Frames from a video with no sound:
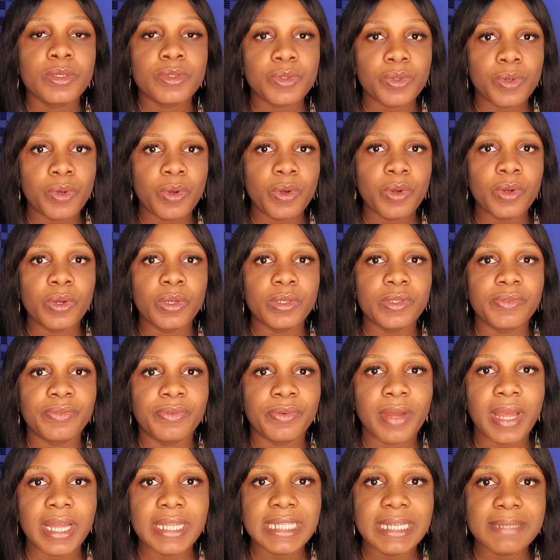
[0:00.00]
to court
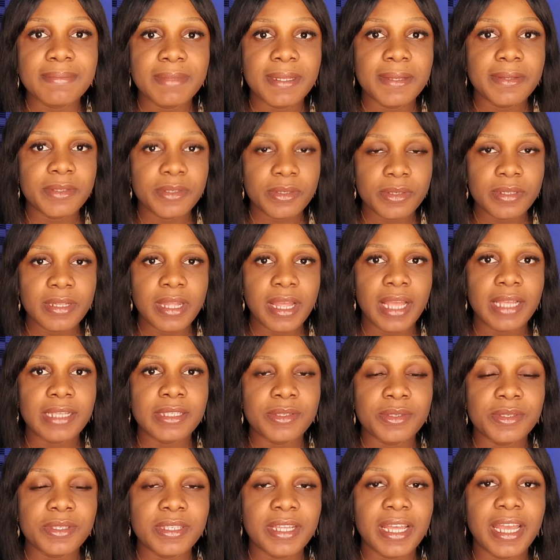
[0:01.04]
for attempted
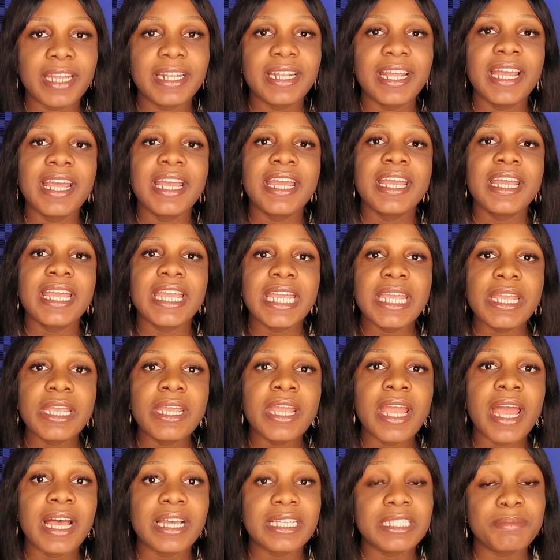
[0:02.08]
suicide,
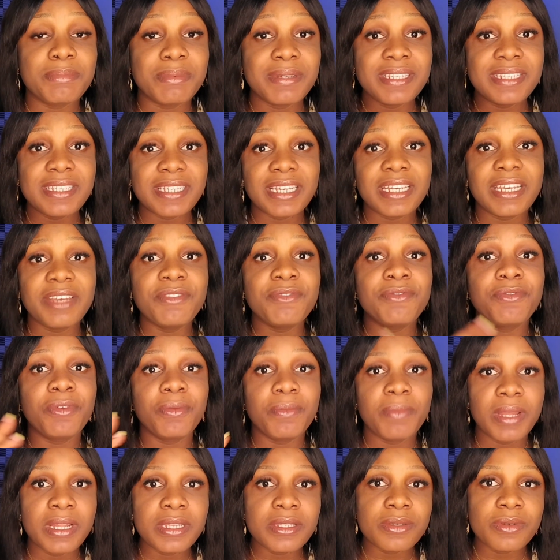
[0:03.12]
he has been taken for
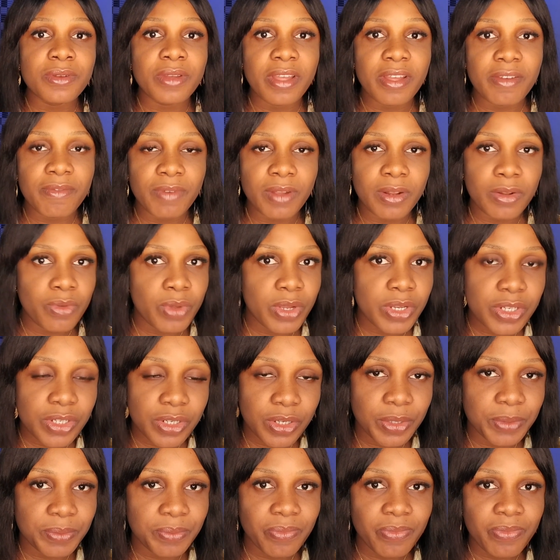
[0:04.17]
mental
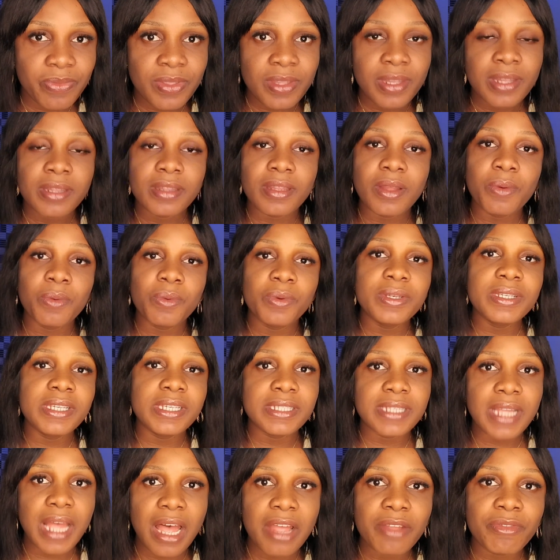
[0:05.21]
evaluation. Now, once
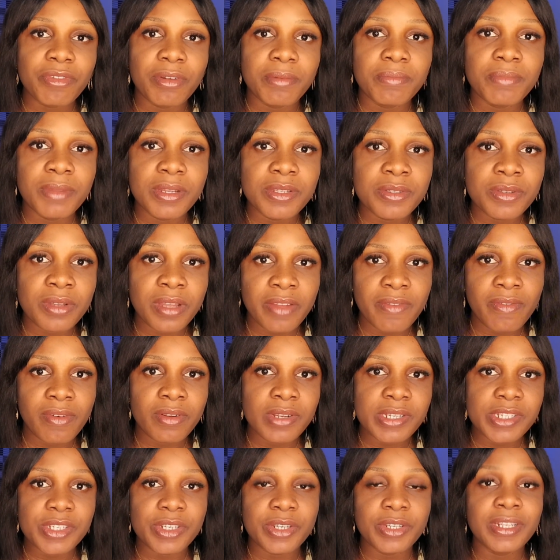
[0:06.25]
he's out from mental
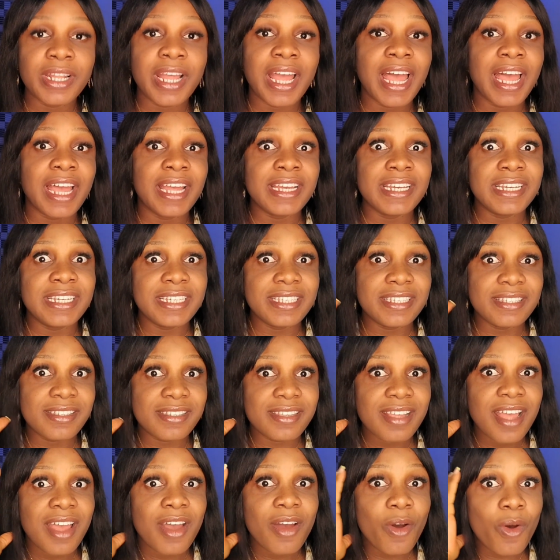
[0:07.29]
evaluation and
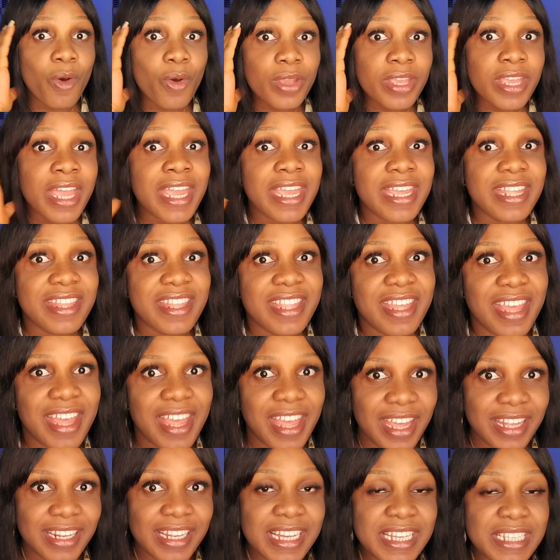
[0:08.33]
he's okay in the
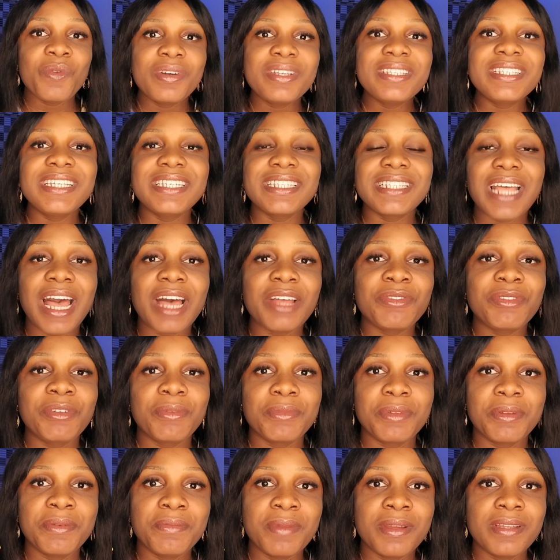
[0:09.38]
head, once he's out
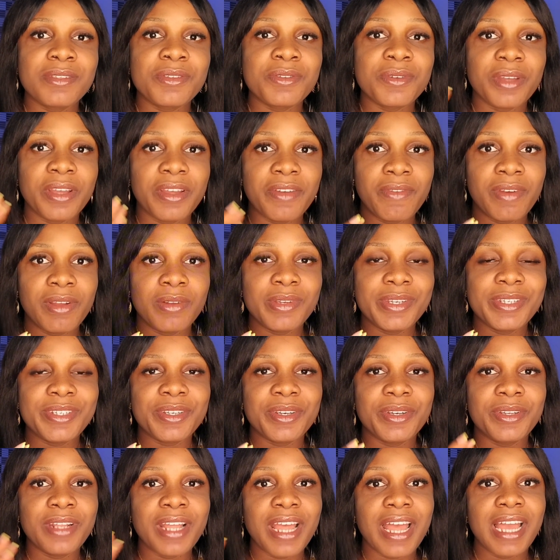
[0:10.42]
from the mental
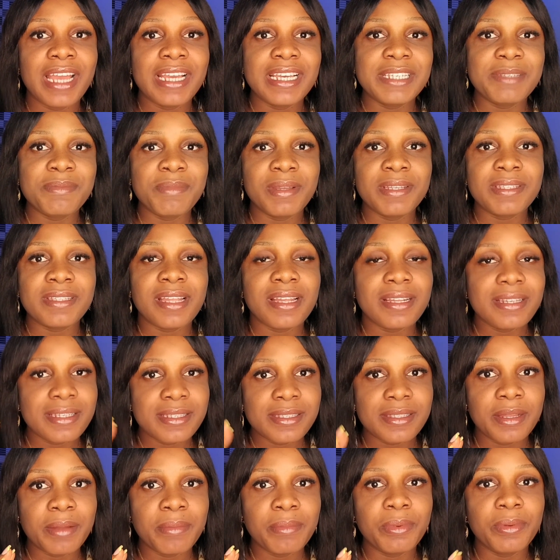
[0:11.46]
evaluation and he's mentally
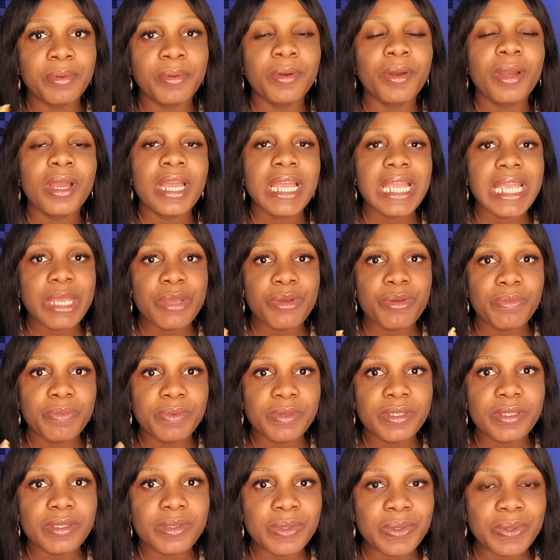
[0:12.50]
stable, he will
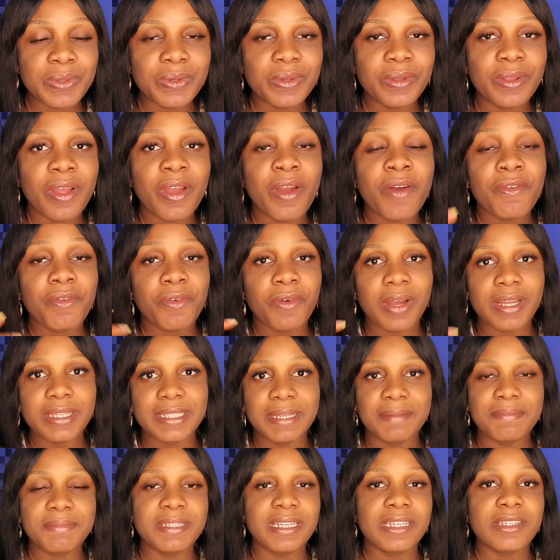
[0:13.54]
be sued for
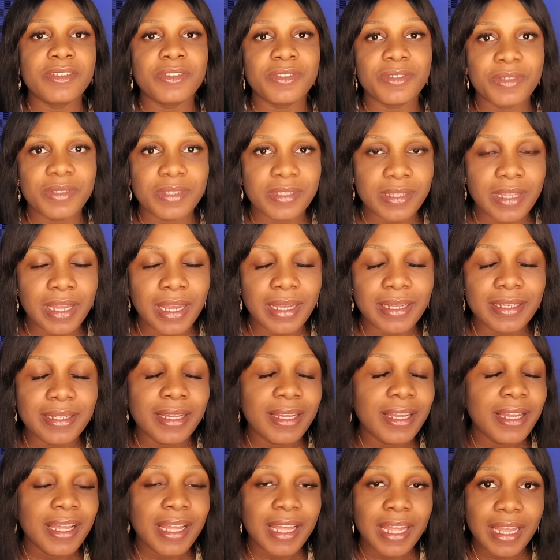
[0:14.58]
attempted
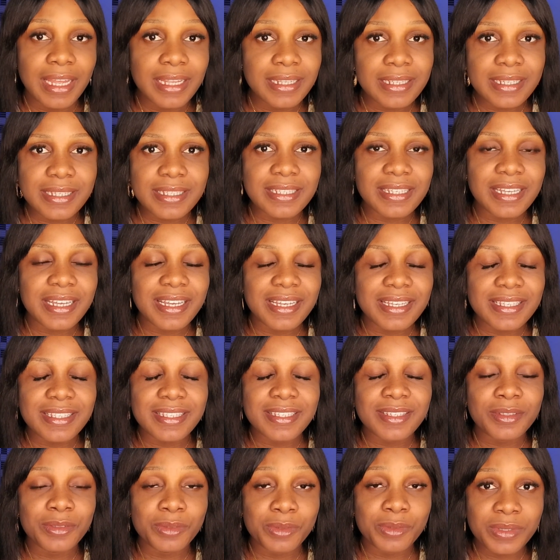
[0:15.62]
suicide. In this
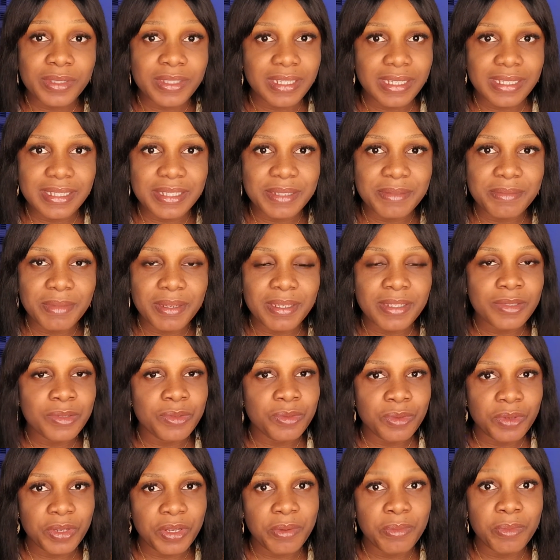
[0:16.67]
case, no sentiment,
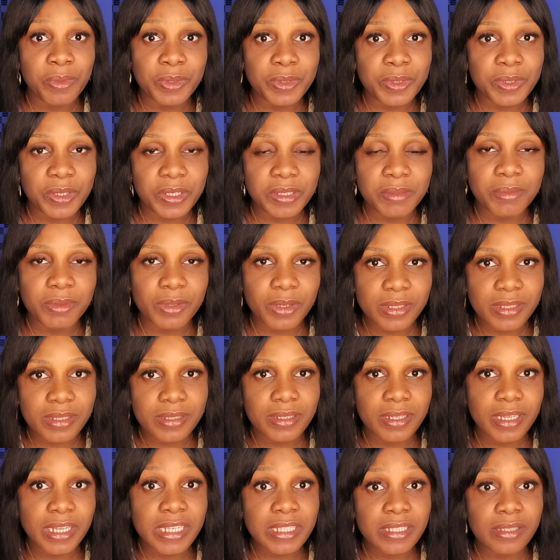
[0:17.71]
no emotion,
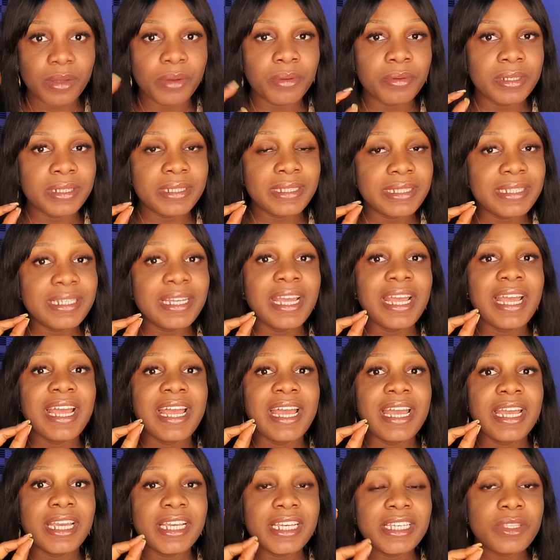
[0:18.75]
because it's
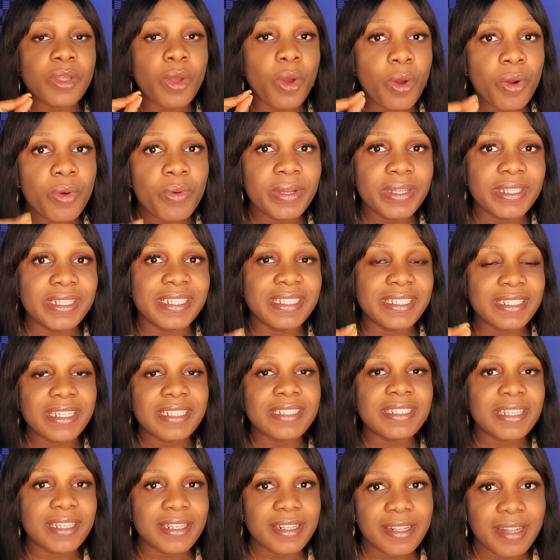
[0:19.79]
already
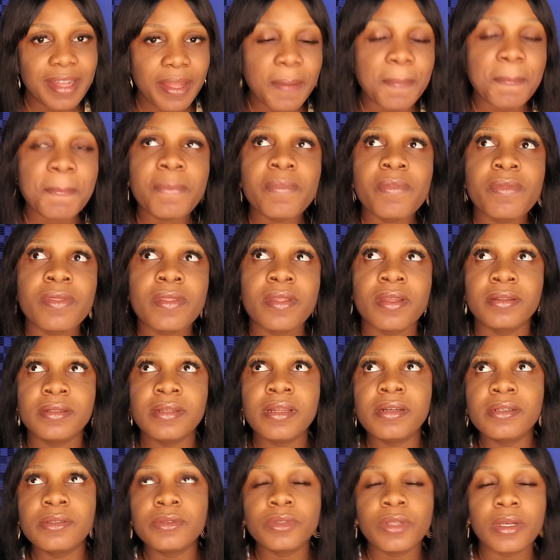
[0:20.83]
stated there.
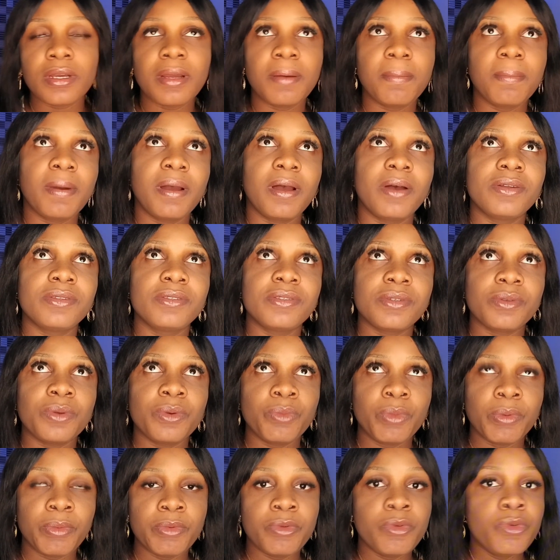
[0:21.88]
Now, talk about
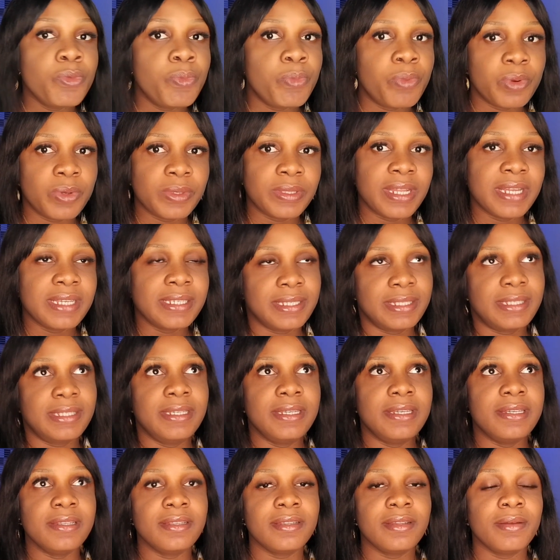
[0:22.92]
you
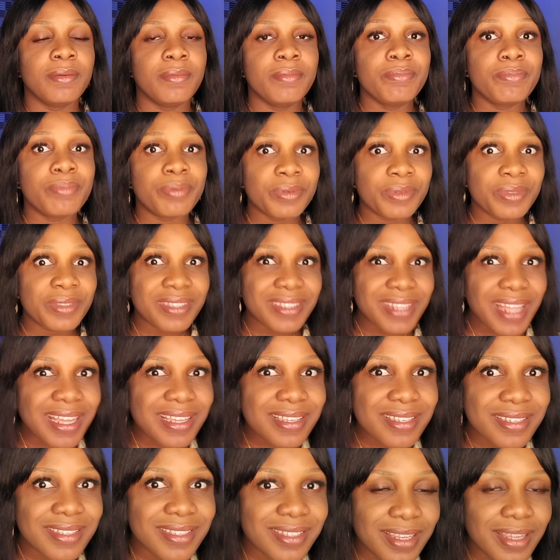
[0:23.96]
protesting
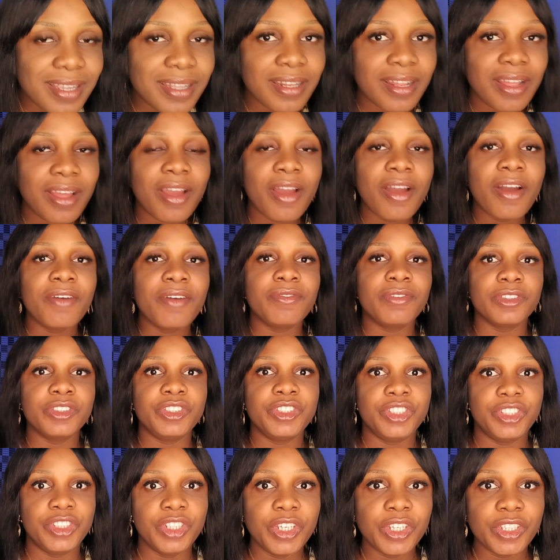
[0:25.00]
for
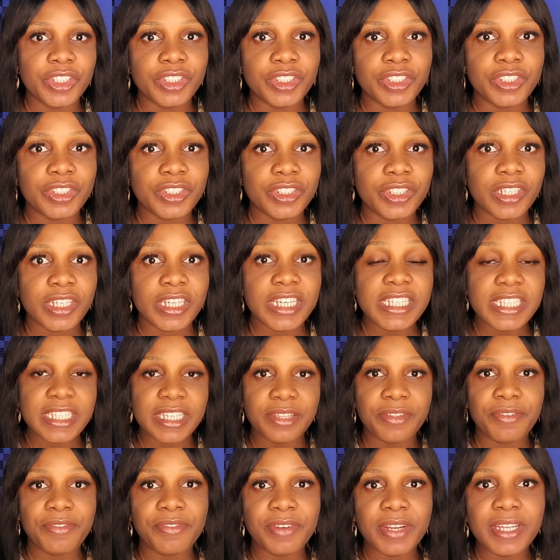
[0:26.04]
for change is
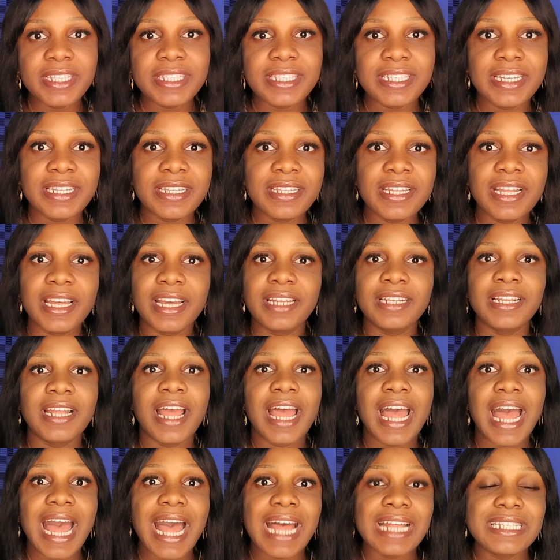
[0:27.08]
a different thing
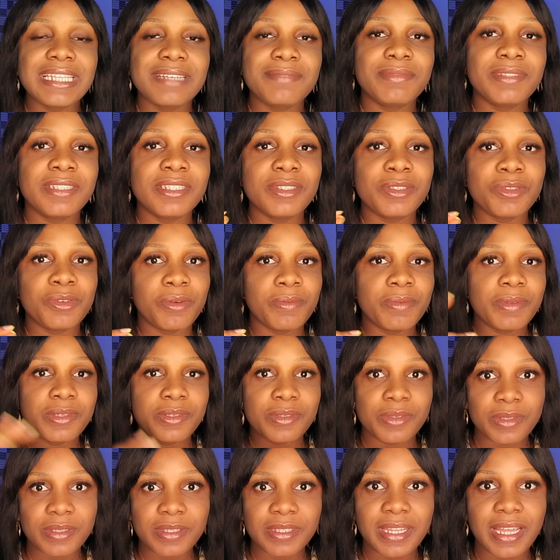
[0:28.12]
than attempting to commit
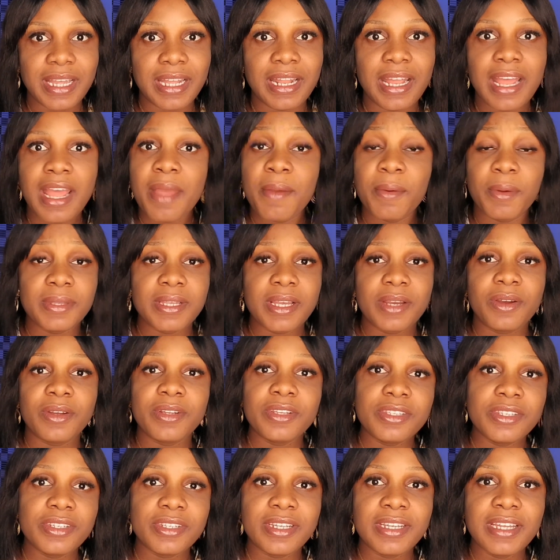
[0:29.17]
suicide. But
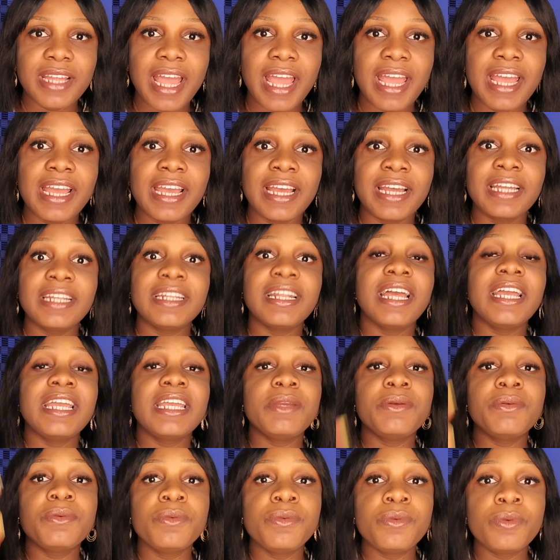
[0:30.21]
according to the guy, that
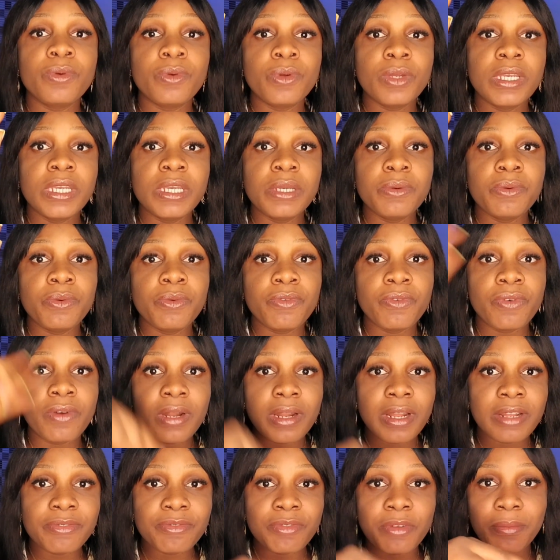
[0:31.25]
he will
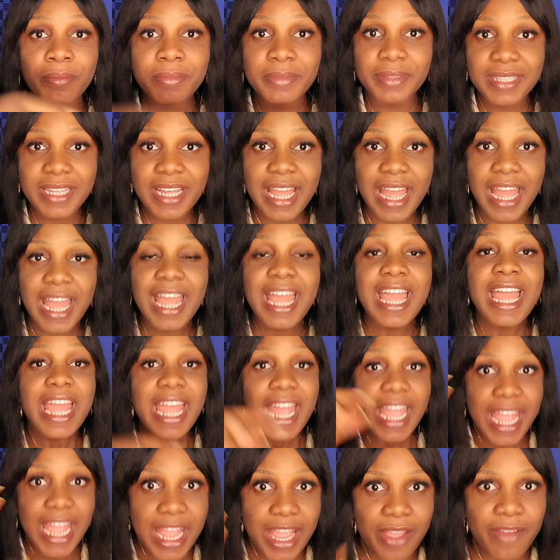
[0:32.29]
fall out from there
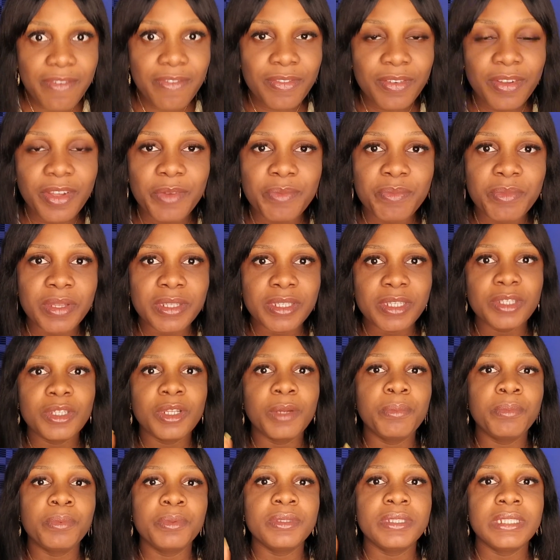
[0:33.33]
if government did
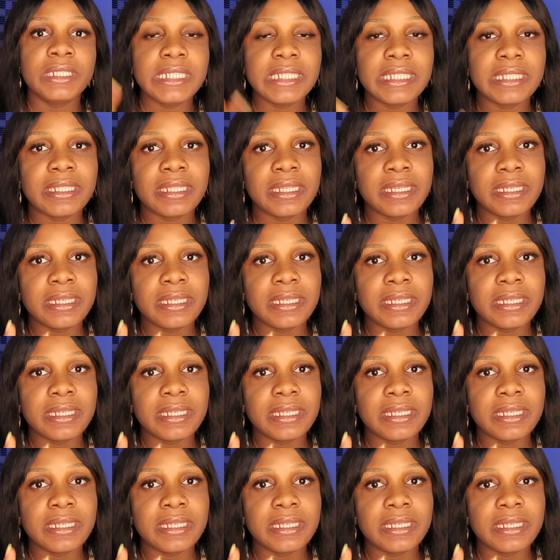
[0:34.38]
not put these